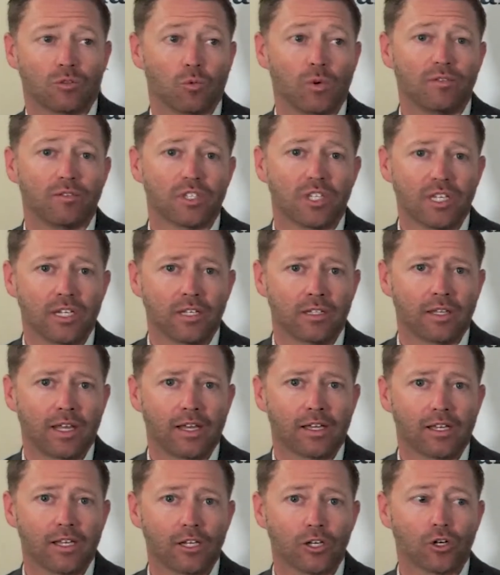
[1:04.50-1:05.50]
we've seen
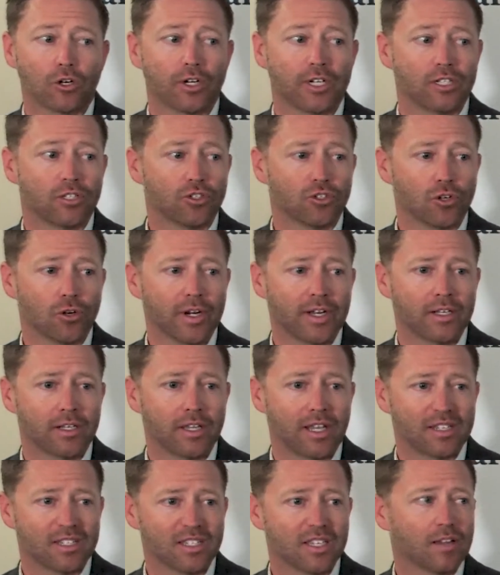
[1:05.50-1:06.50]
that increased trend,
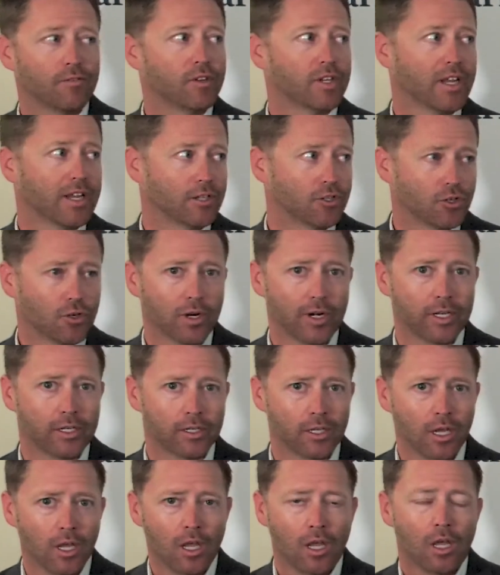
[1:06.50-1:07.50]
that 7-day
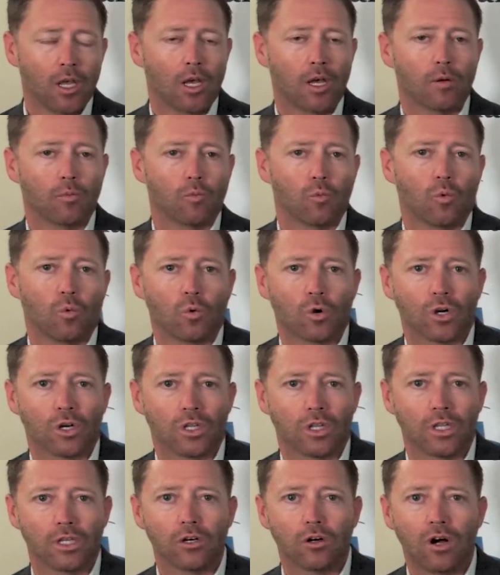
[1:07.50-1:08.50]
trend, we're a
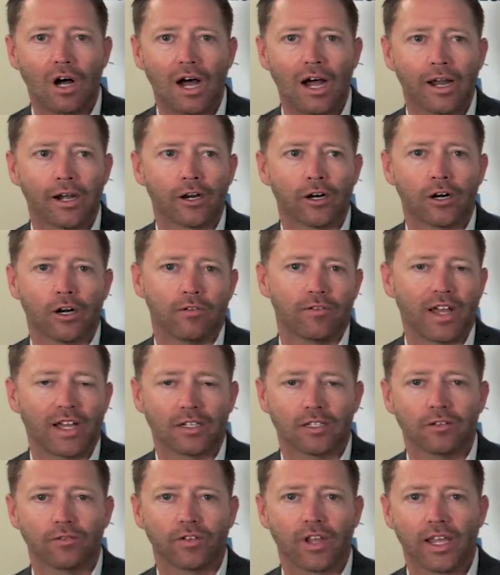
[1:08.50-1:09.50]
little higher of
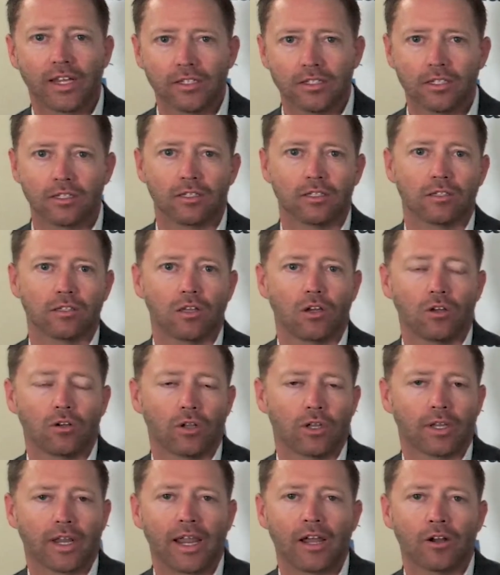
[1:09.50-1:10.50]
active cases on
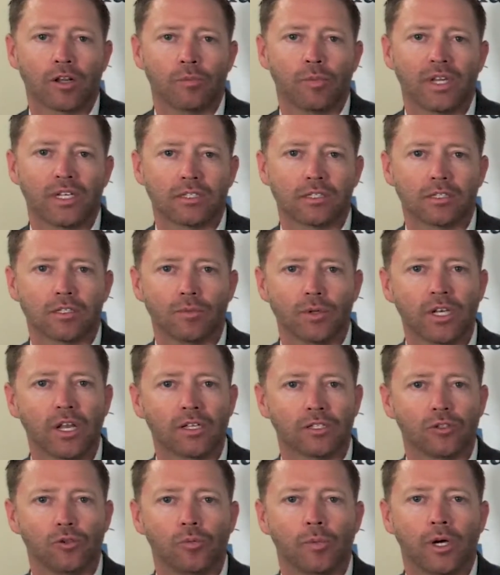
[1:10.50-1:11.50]
a county basis, but
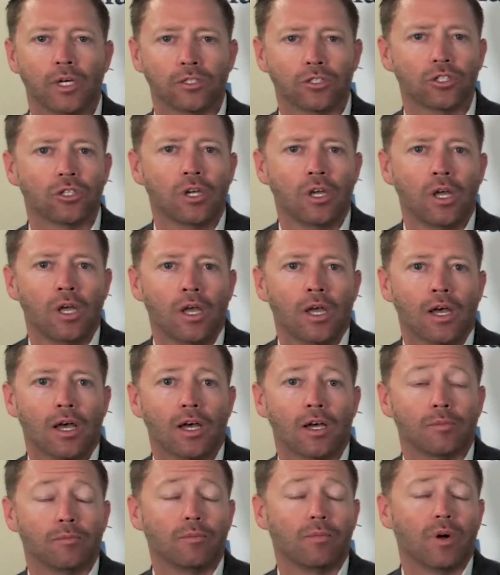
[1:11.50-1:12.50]
not too much.
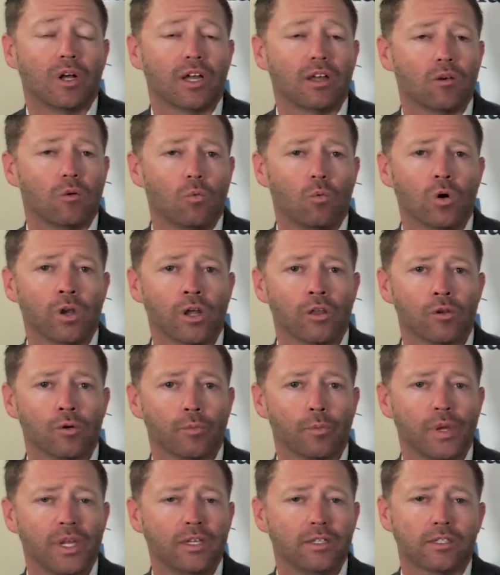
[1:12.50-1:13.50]
One other
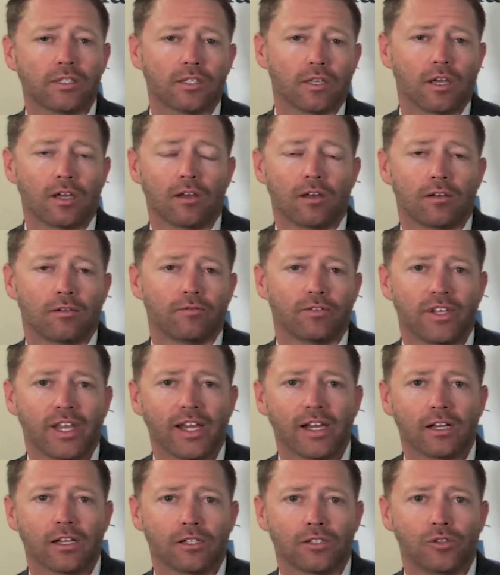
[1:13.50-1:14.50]
piece of
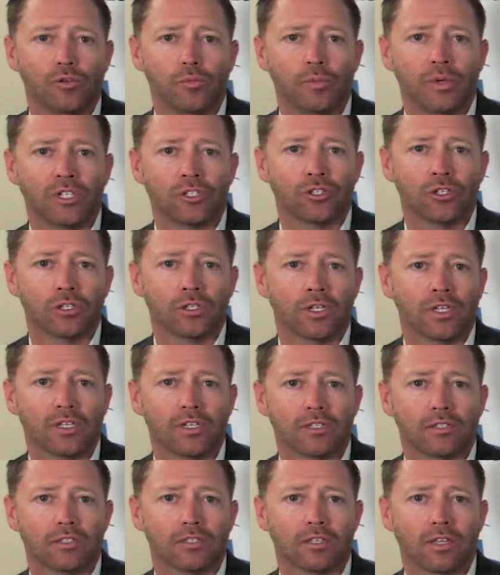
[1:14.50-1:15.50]
data to mention
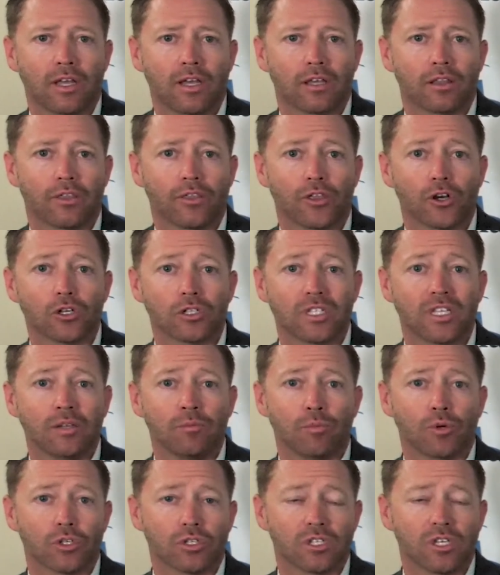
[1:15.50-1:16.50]
is that
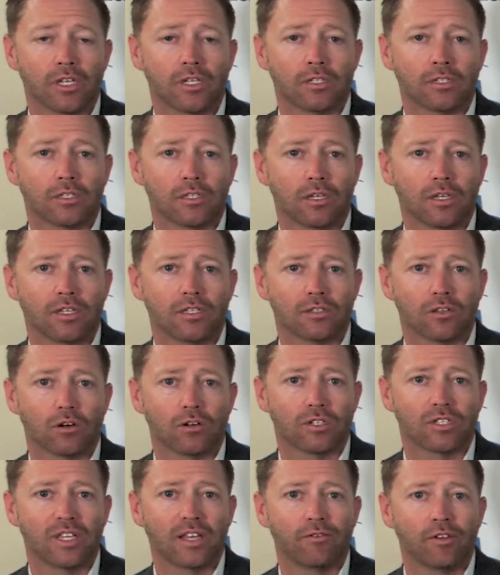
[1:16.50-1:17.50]
13% is our
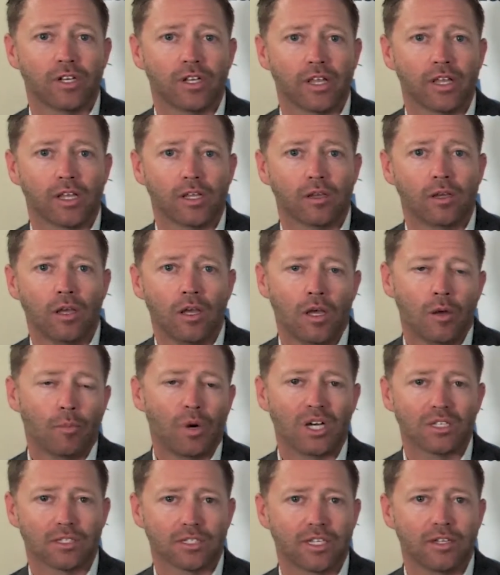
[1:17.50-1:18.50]
7-day
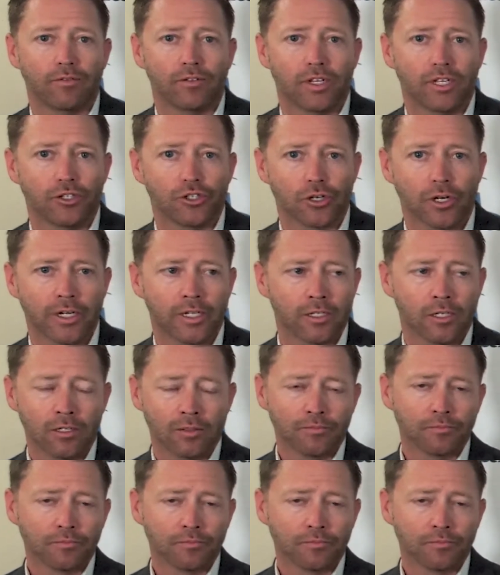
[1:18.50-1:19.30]
positivity trend.